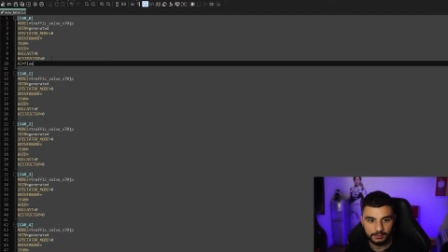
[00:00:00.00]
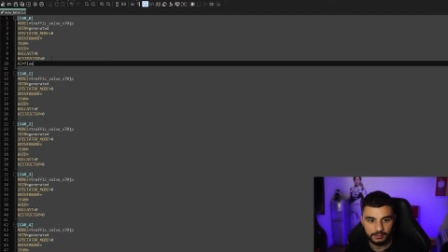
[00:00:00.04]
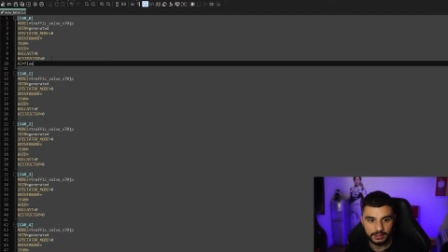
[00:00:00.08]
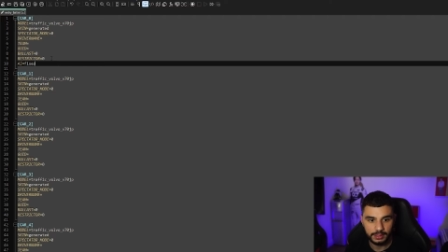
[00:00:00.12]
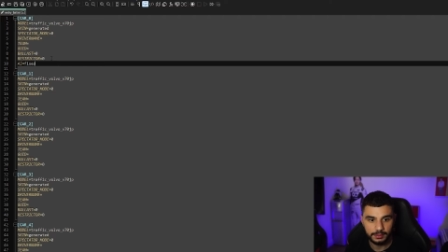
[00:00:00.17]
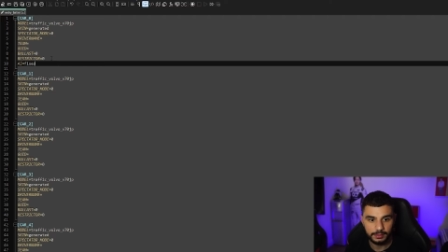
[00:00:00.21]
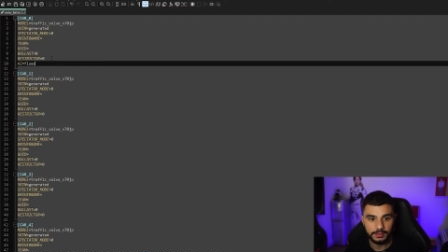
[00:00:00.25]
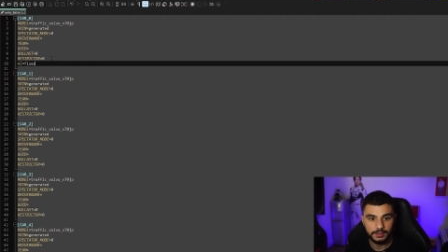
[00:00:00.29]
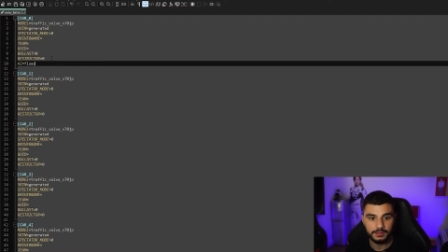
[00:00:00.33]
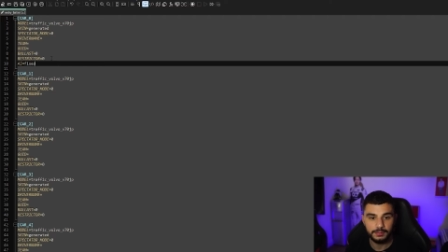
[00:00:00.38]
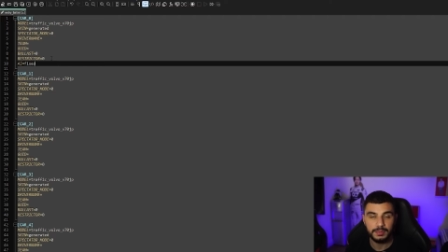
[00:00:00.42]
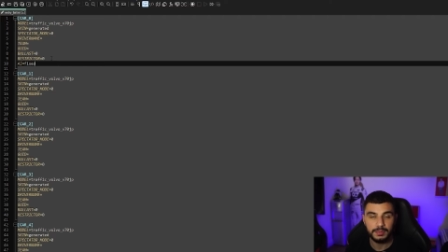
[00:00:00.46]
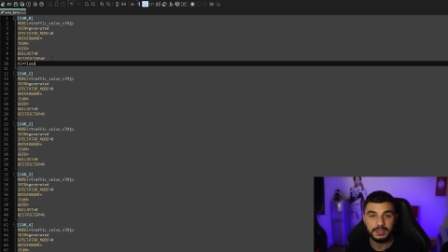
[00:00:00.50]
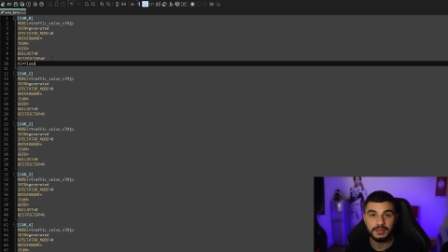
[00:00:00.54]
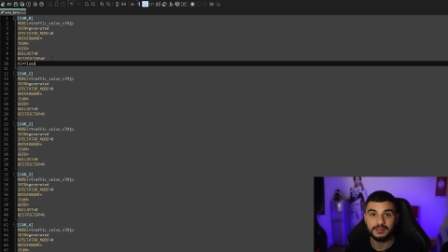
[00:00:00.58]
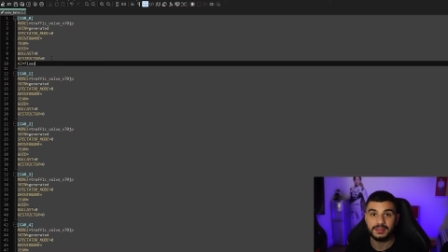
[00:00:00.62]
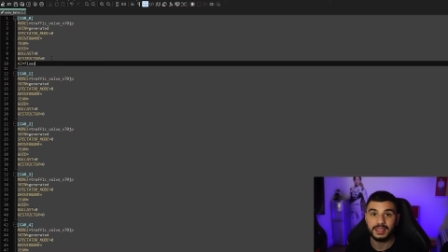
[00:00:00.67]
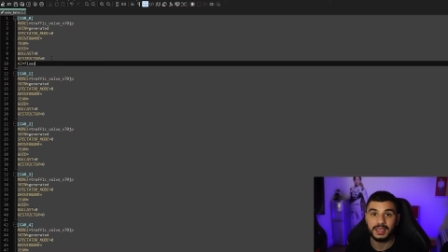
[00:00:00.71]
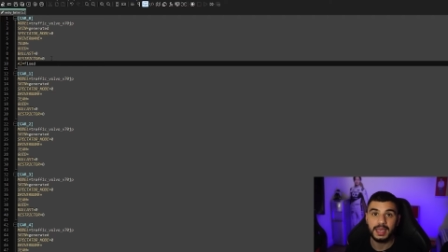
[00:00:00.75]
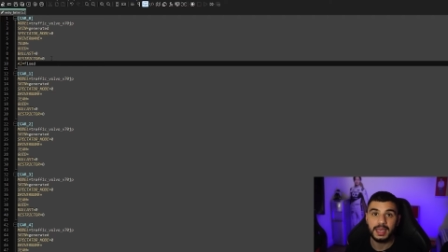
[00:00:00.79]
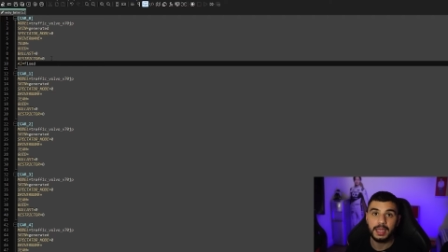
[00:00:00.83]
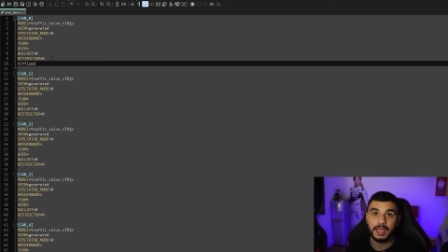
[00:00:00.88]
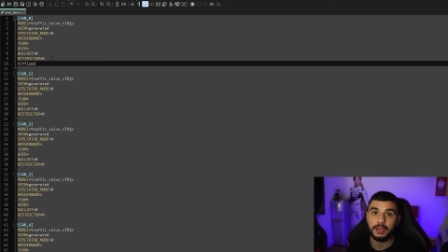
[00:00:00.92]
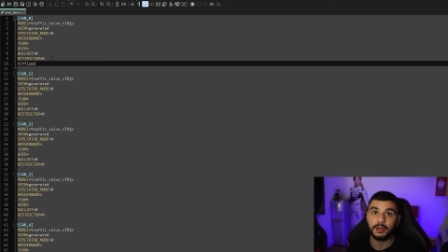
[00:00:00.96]
Now this means
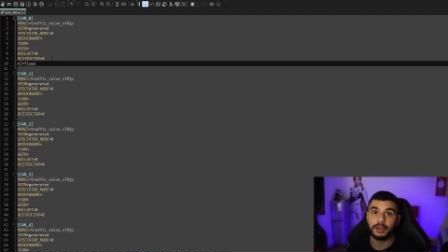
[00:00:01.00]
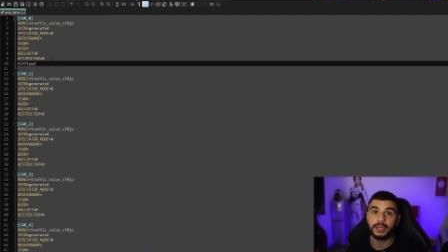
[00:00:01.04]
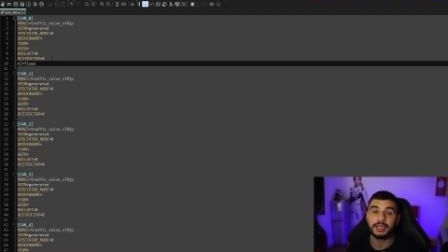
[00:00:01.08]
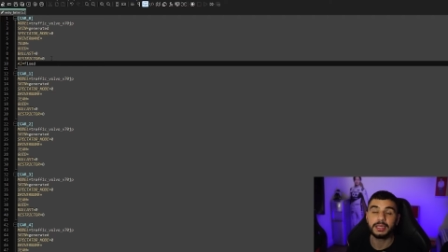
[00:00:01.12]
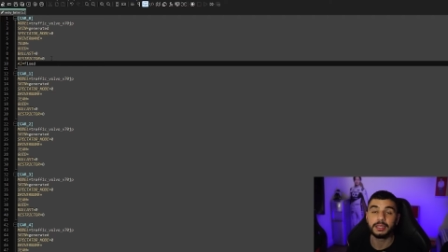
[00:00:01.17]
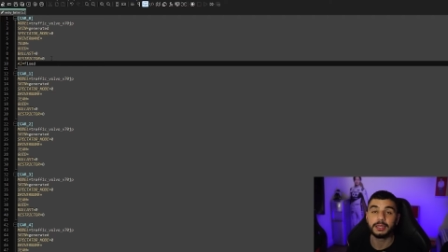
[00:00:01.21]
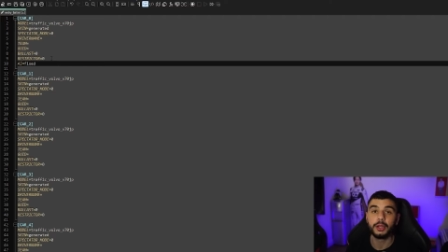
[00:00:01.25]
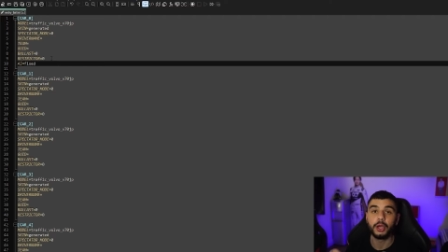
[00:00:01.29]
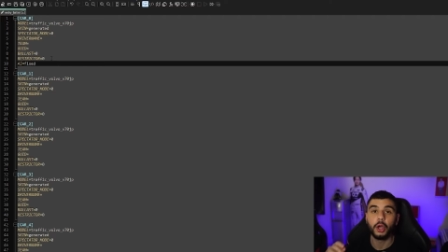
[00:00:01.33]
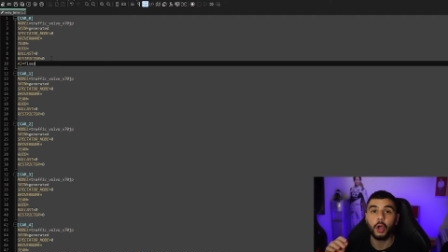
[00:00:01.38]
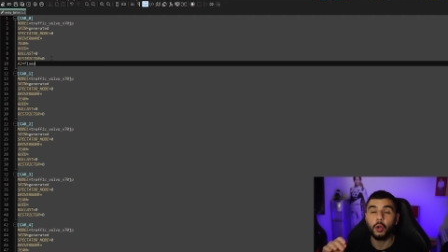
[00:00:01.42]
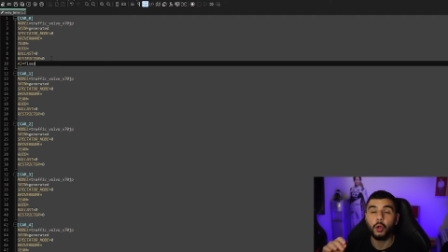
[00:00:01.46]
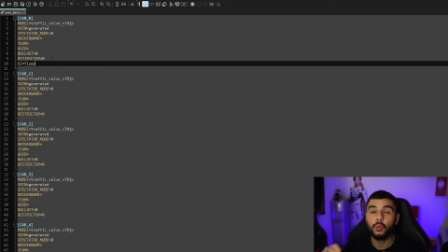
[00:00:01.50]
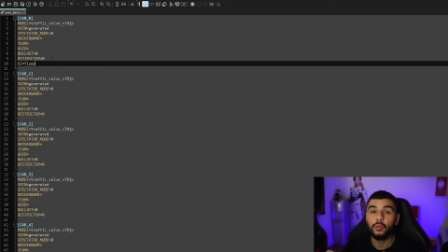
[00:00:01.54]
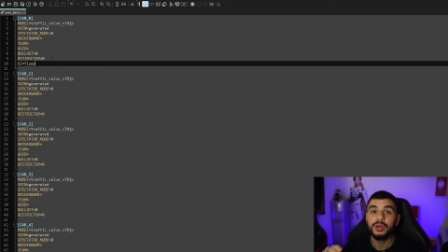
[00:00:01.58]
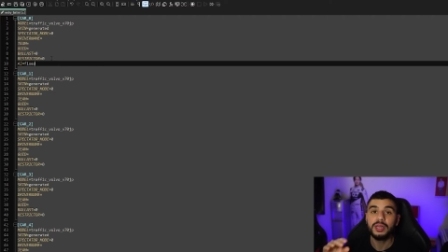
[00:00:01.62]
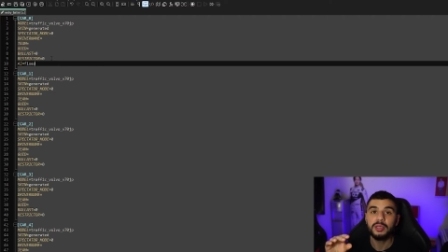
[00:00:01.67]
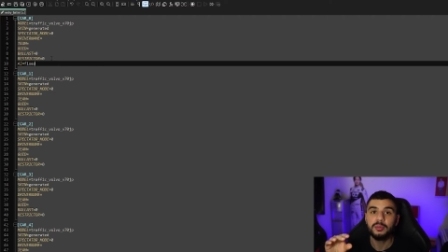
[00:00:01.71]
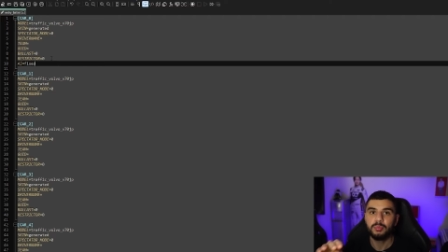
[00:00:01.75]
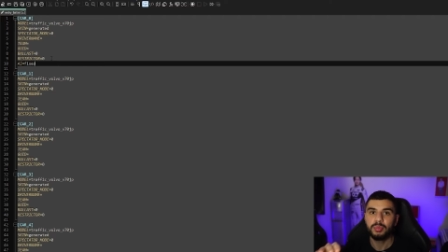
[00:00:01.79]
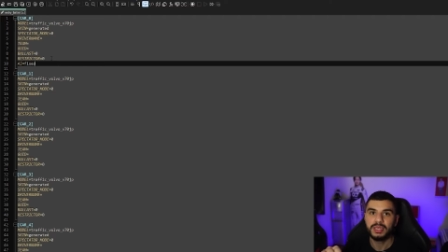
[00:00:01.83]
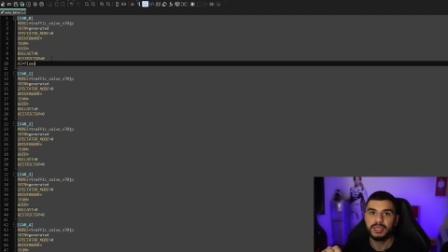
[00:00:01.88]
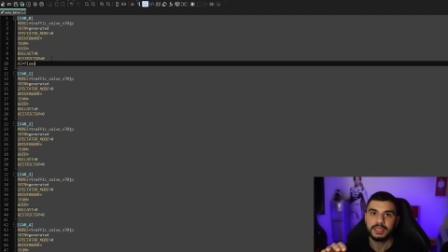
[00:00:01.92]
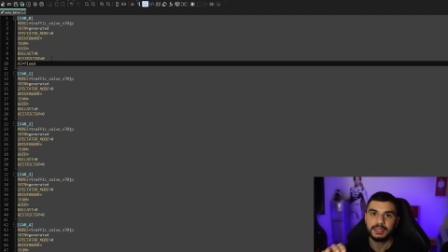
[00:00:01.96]
that AI can
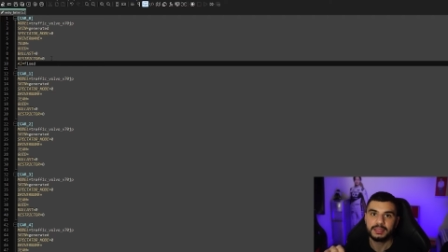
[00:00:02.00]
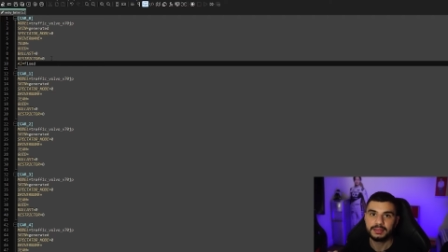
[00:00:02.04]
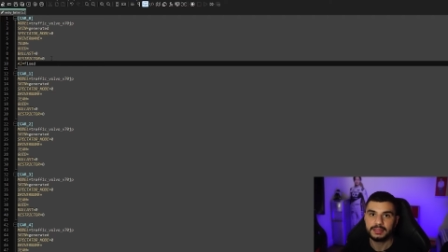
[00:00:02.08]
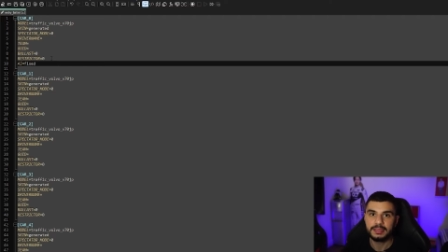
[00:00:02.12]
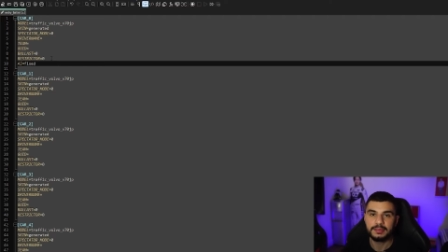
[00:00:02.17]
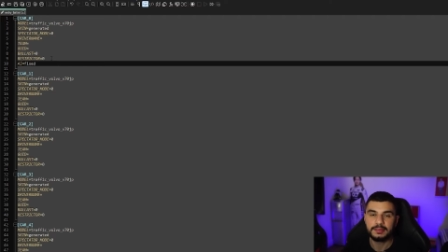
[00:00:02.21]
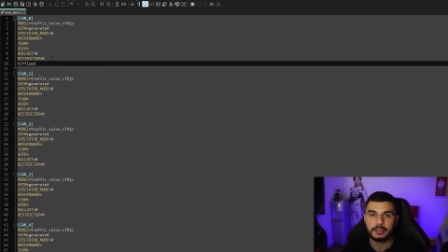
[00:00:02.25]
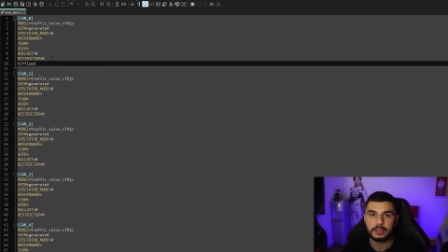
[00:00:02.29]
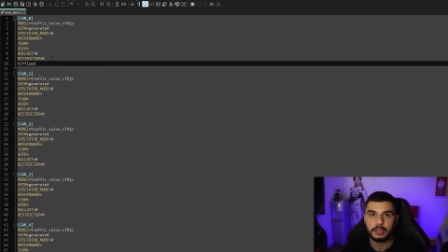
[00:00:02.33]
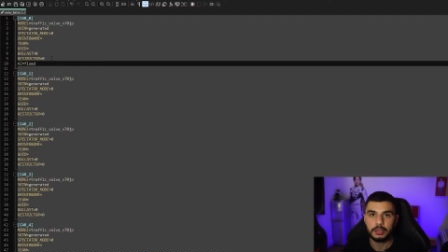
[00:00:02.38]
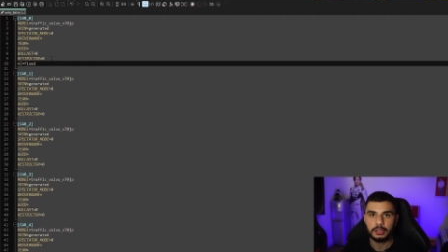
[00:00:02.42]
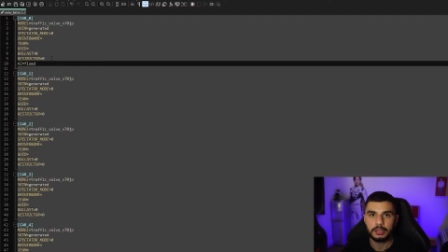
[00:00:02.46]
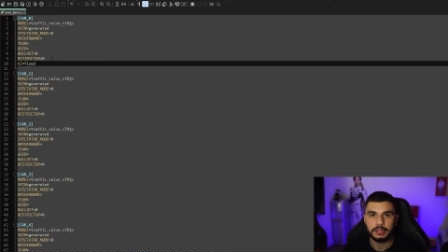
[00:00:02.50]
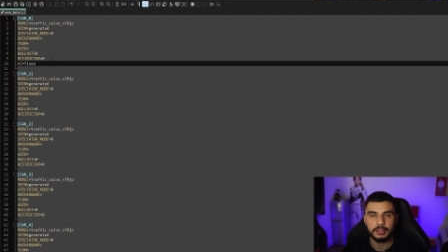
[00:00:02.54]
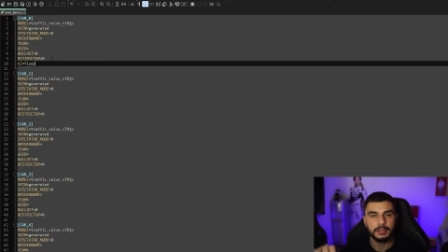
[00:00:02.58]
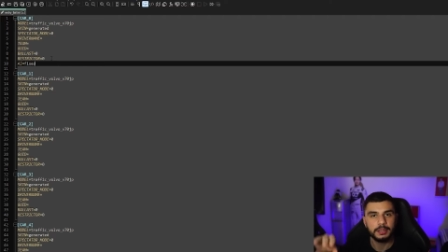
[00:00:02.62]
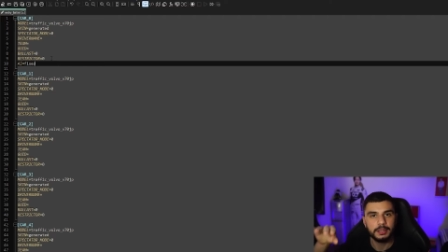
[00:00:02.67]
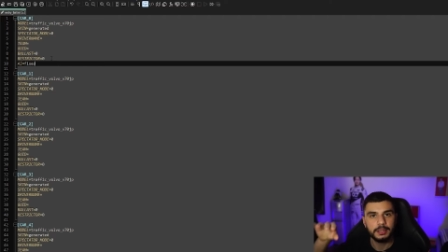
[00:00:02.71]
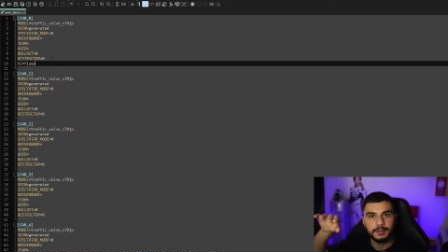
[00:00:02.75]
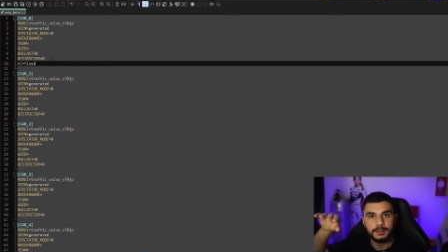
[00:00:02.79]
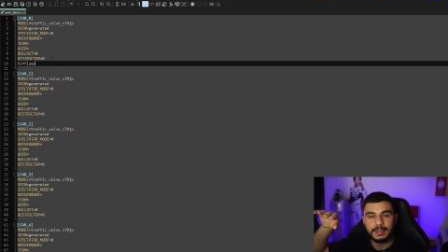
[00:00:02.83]
only pick this car.